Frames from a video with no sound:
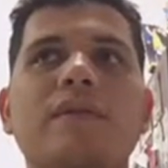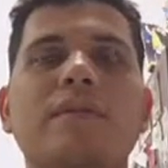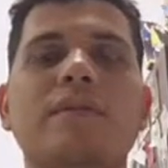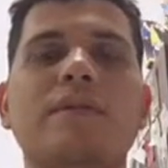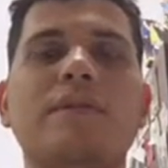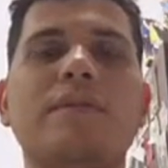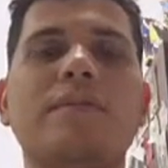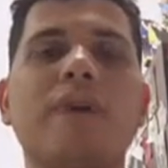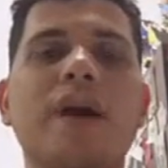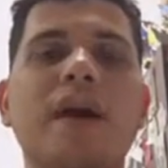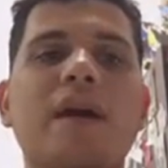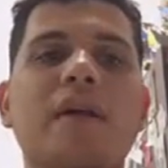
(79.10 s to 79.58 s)

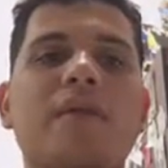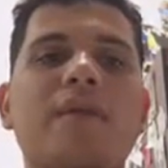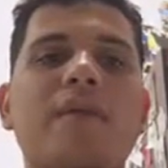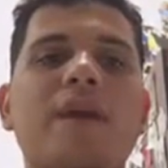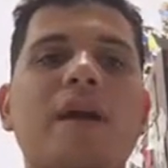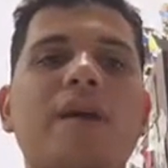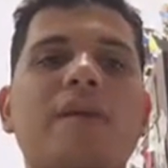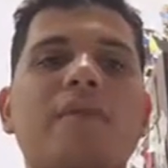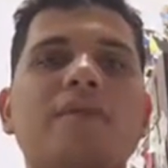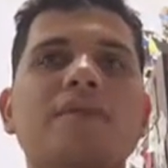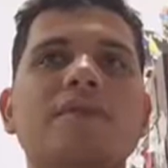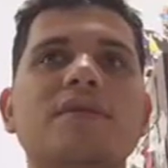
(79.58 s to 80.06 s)

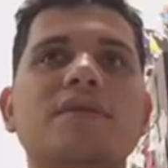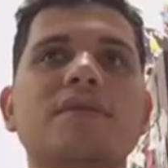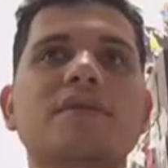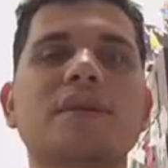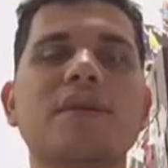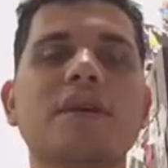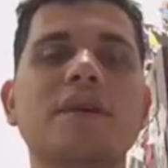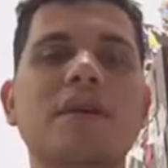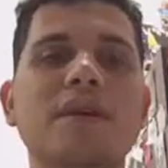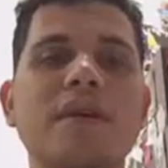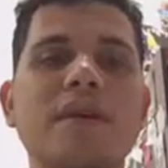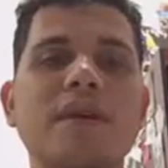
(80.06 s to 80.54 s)
backgrounds,
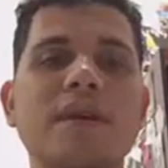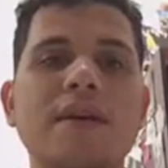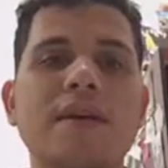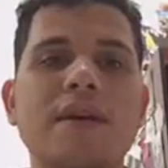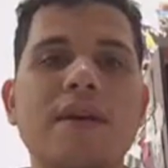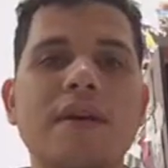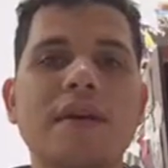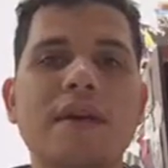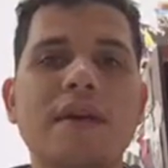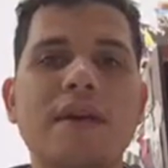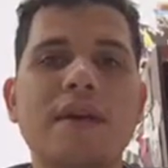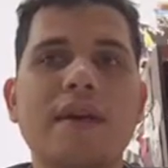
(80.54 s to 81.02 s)

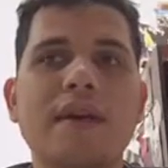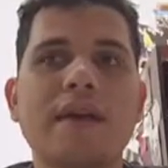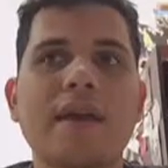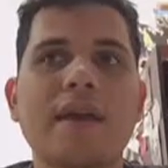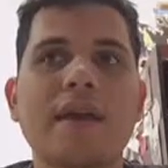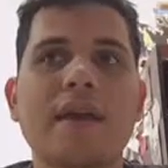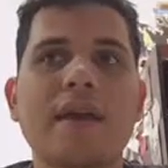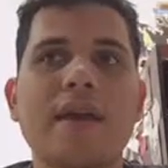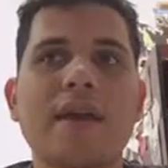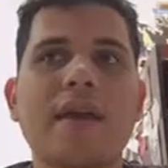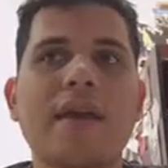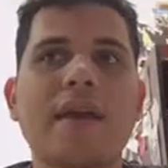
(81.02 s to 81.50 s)

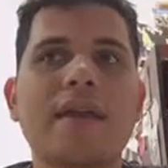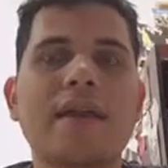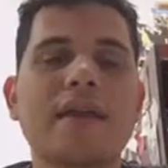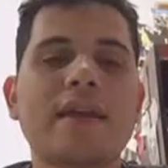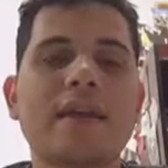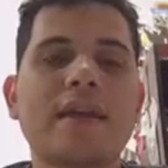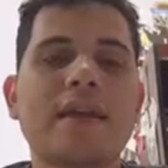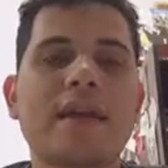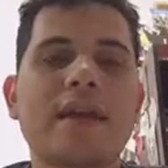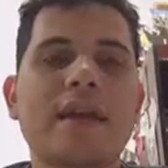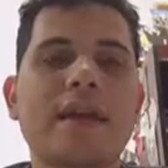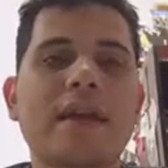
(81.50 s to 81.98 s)

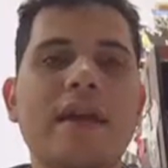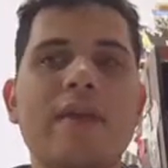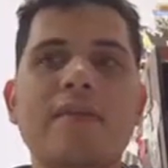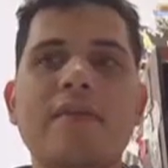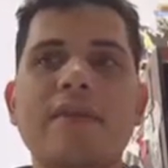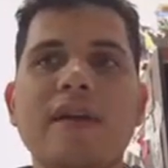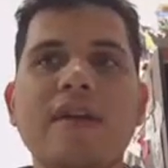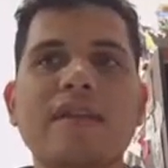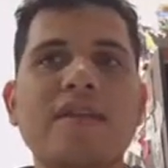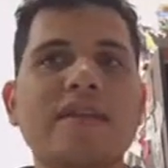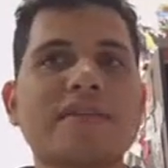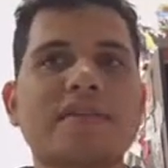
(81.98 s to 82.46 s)

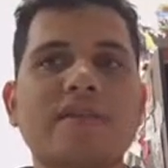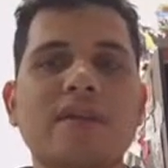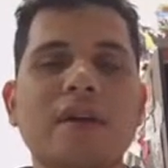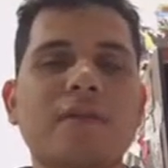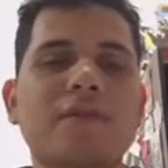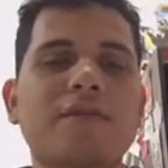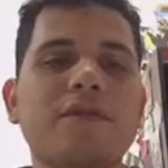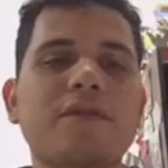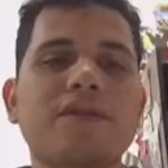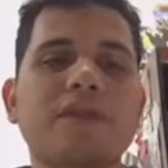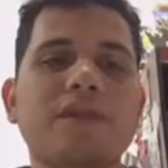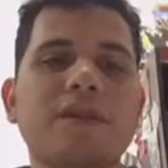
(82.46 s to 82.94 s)
any
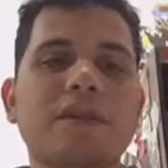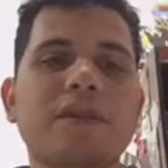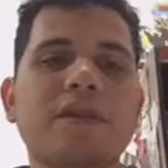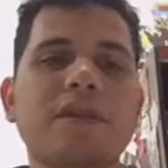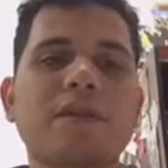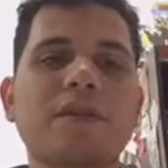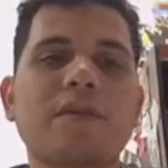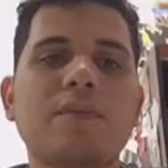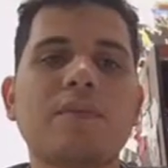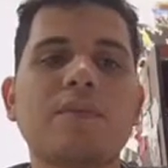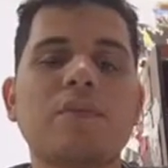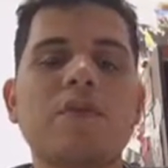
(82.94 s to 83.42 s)
stuff you see
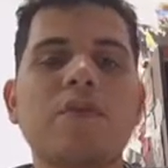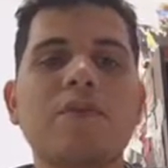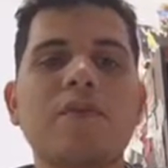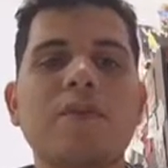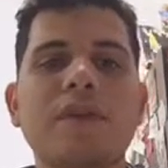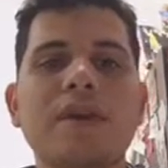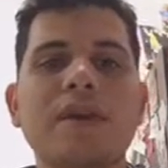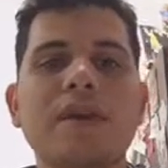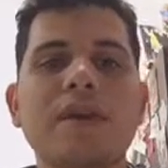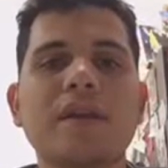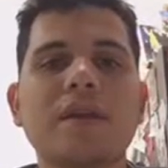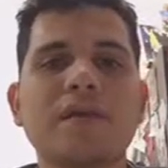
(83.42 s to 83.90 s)
in a
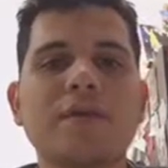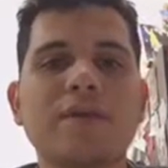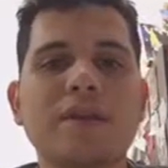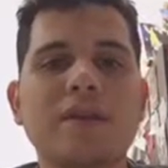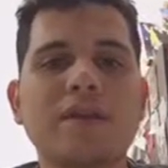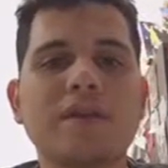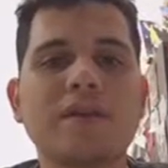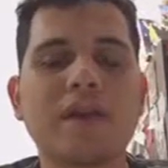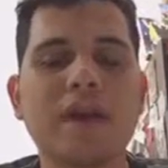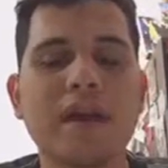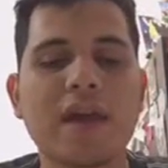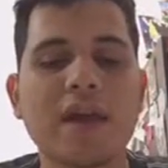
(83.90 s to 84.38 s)
movie, in a
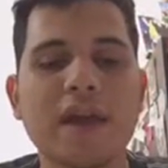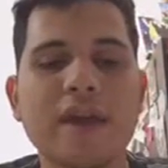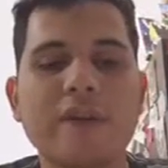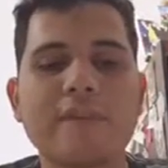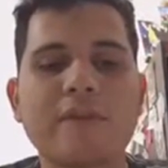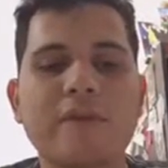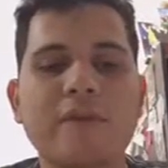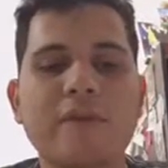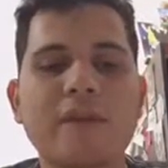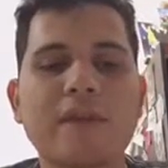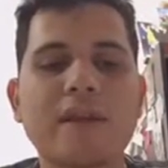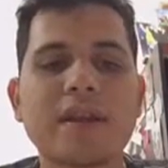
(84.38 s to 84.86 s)
video
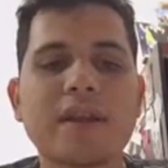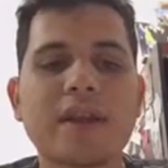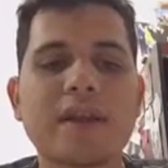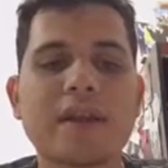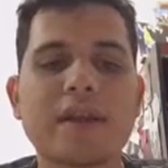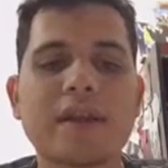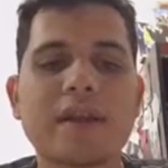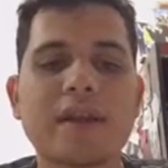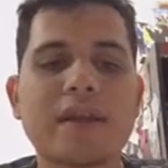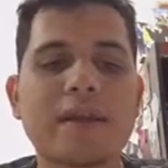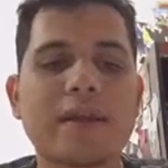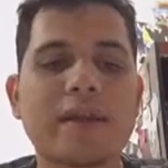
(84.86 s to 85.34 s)
game, or
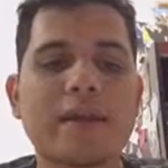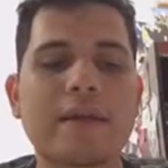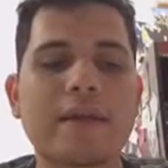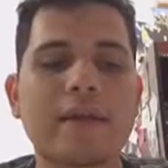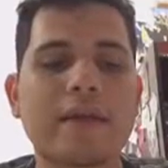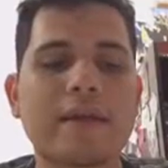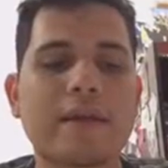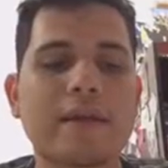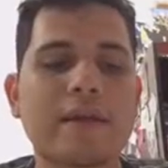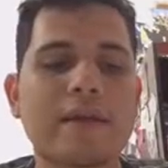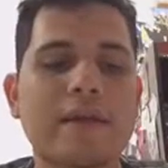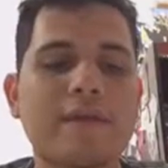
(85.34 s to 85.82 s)
any
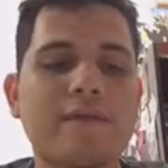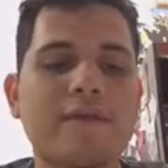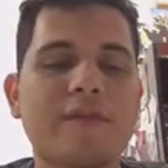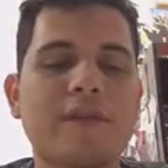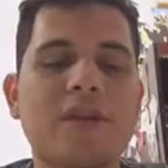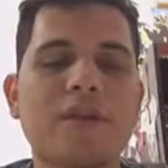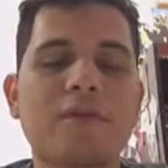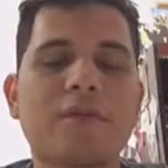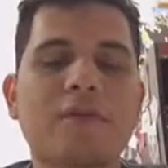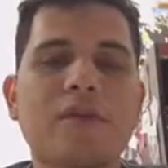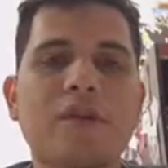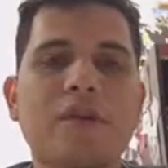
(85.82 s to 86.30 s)

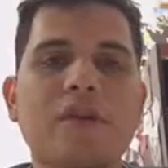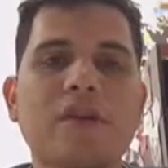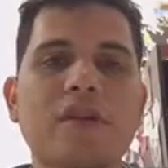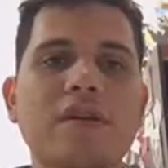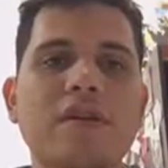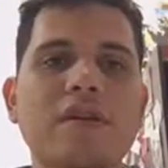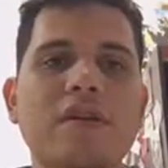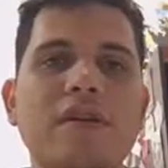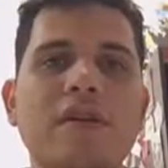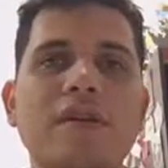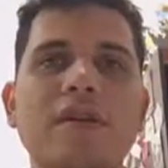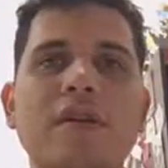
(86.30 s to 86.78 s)
video
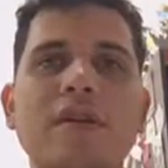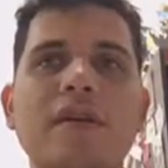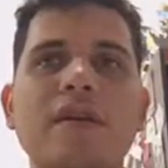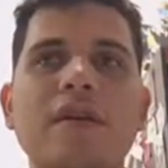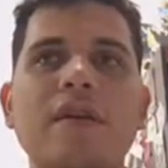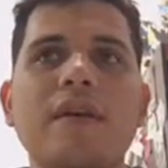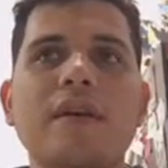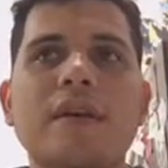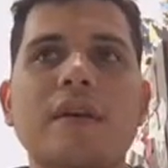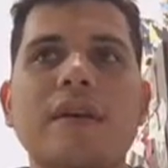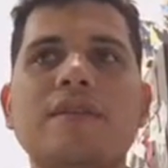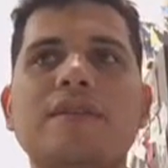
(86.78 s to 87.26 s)
project.
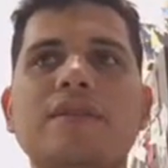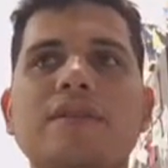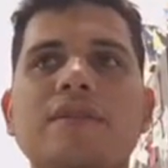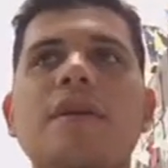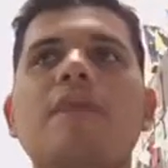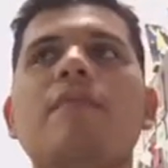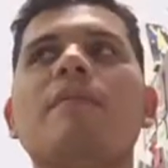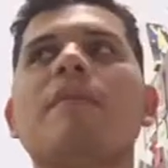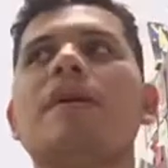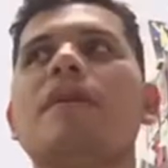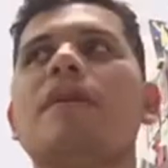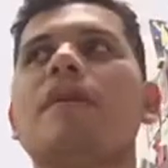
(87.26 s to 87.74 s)
It's
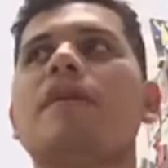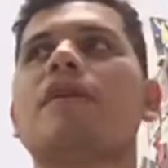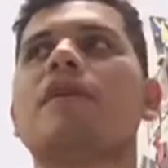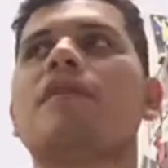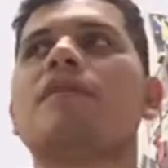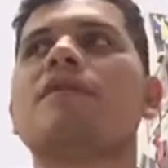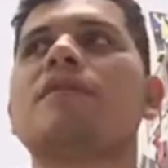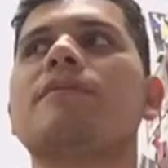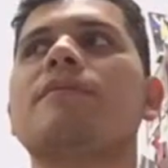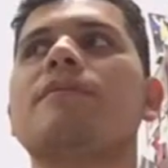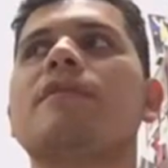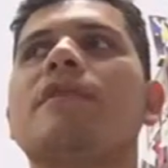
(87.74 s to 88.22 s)
done by the
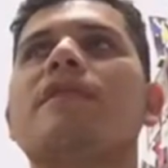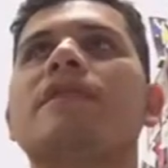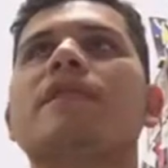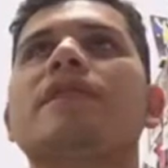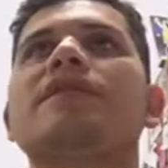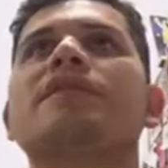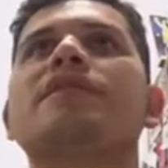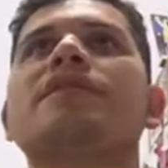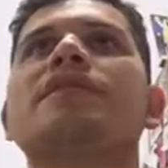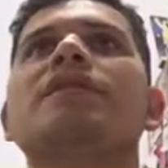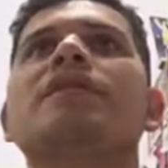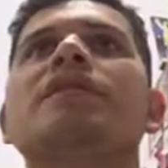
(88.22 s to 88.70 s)
concept
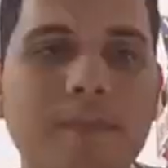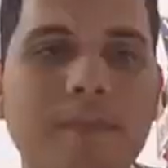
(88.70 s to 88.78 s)
artist.